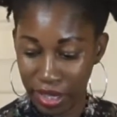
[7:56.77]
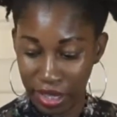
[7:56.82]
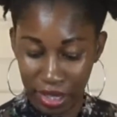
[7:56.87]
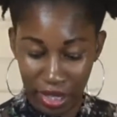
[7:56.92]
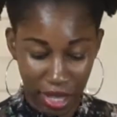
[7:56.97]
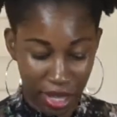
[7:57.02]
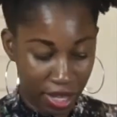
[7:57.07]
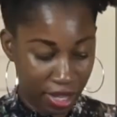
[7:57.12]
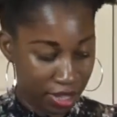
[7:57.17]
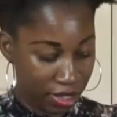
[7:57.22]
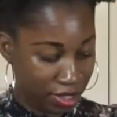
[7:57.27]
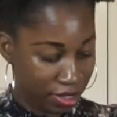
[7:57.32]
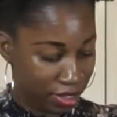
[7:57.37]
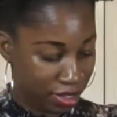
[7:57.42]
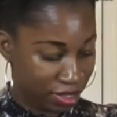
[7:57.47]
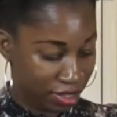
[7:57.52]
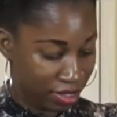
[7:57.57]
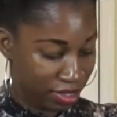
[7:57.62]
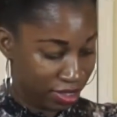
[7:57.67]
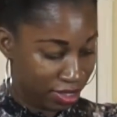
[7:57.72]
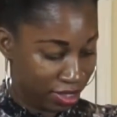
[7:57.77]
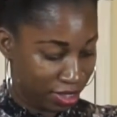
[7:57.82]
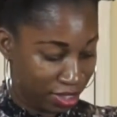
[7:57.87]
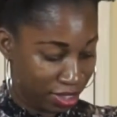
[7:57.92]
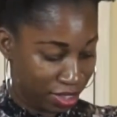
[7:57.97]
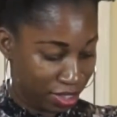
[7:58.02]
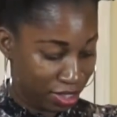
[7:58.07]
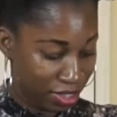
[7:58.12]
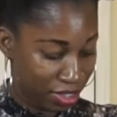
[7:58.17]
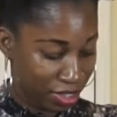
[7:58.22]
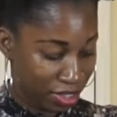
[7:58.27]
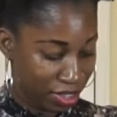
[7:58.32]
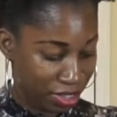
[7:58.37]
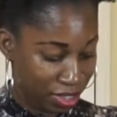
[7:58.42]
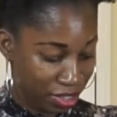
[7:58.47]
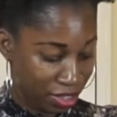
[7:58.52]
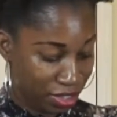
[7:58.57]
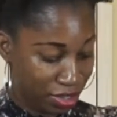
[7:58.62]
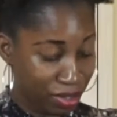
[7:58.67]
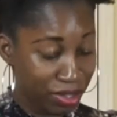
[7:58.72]
that
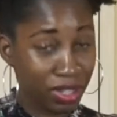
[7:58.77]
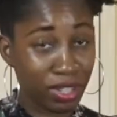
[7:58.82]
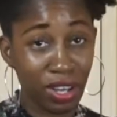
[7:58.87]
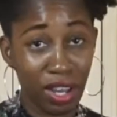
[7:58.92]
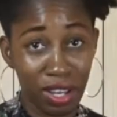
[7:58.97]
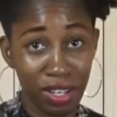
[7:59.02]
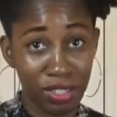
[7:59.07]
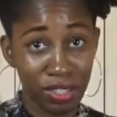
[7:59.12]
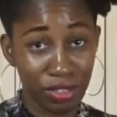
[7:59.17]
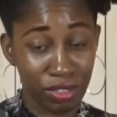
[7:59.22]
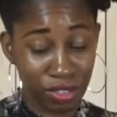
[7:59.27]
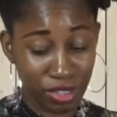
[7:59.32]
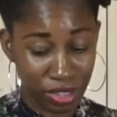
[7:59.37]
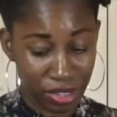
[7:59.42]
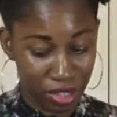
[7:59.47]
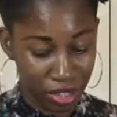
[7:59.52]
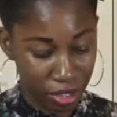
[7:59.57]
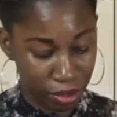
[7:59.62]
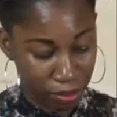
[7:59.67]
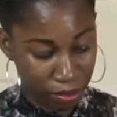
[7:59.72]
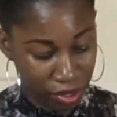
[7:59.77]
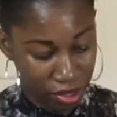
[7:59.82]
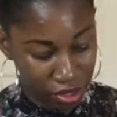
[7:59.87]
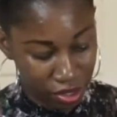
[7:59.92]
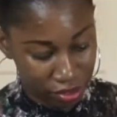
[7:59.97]
you can also just cut one of